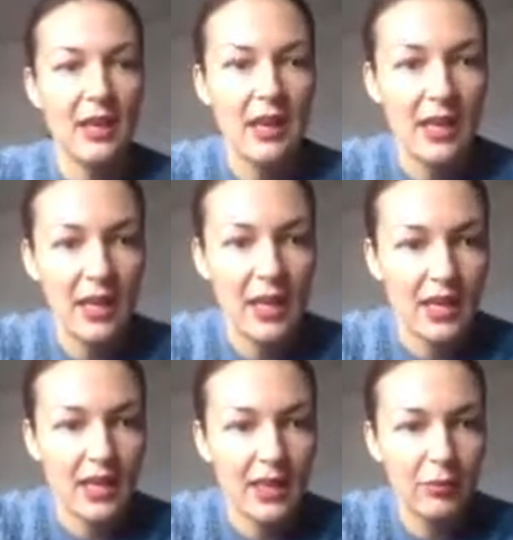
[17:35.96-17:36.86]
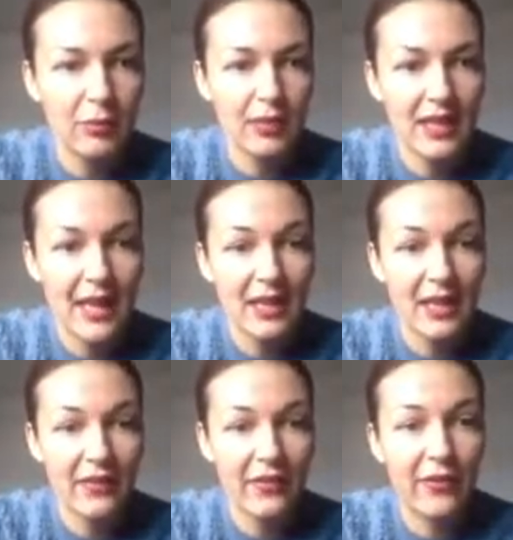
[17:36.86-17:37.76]
And you will get a
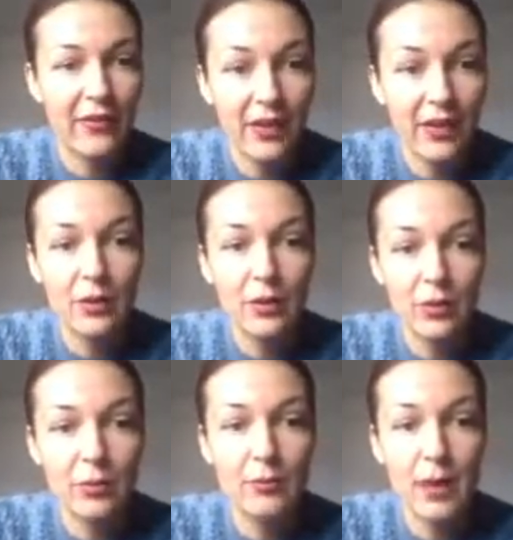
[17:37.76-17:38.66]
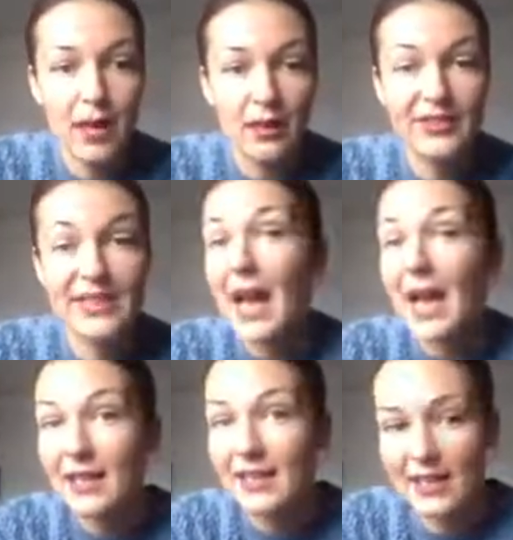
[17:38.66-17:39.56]
free two months
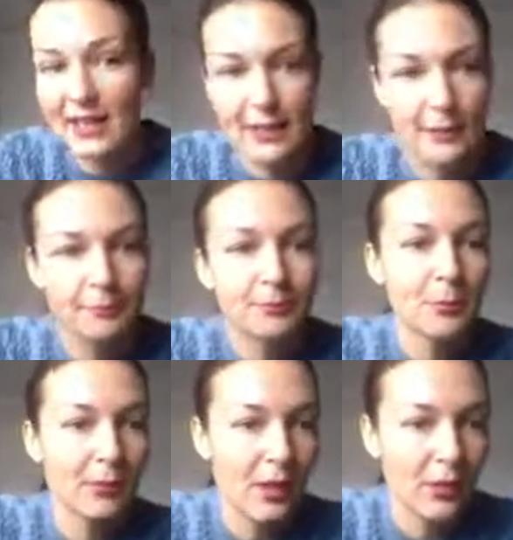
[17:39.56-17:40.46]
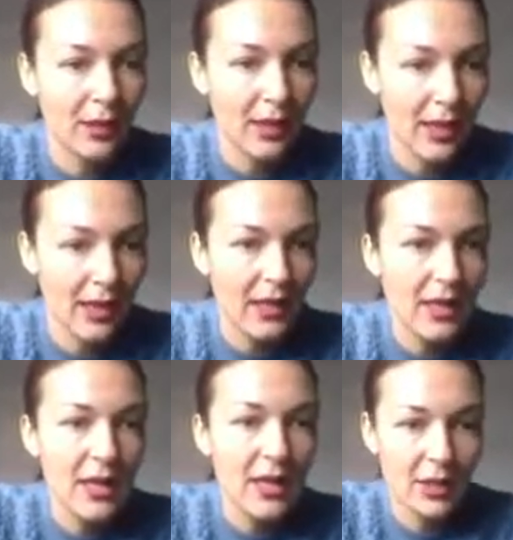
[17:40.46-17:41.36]
access. Okay,
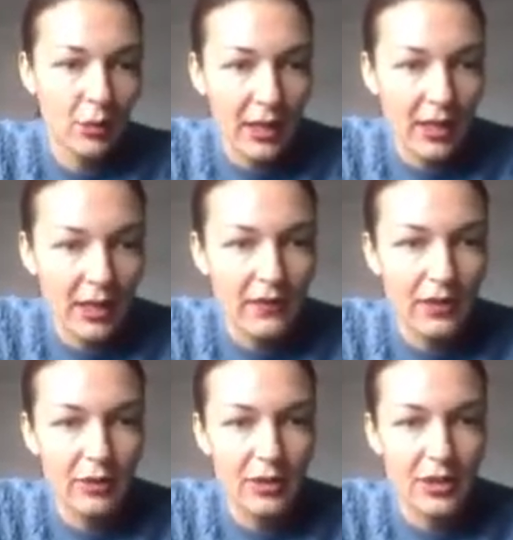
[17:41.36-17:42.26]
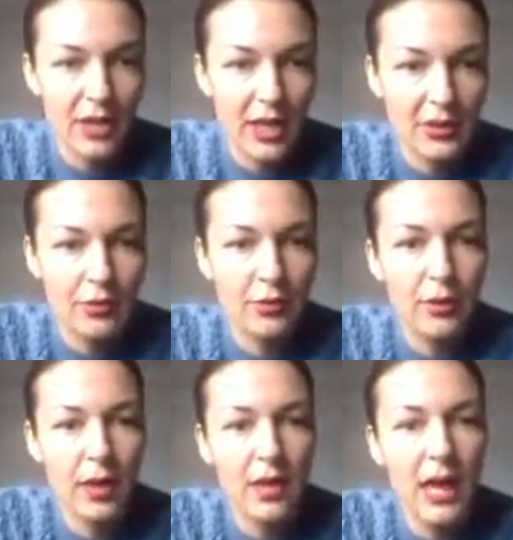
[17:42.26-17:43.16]
so we are giving you a chance to try
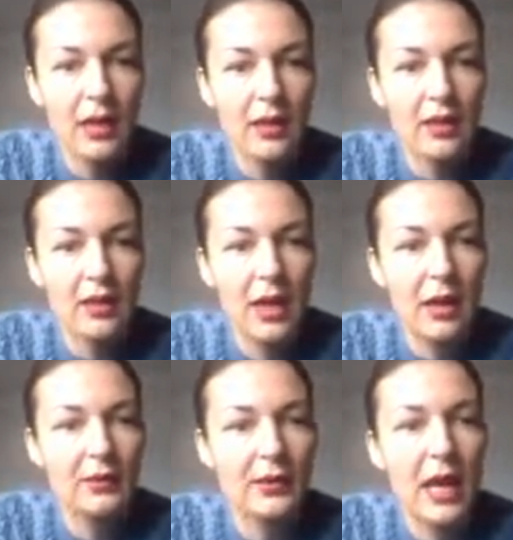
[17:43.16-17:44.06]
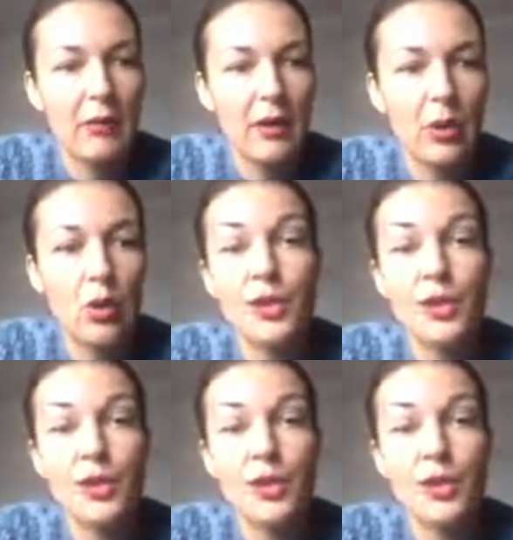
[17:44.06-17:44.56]
uh, out our awesome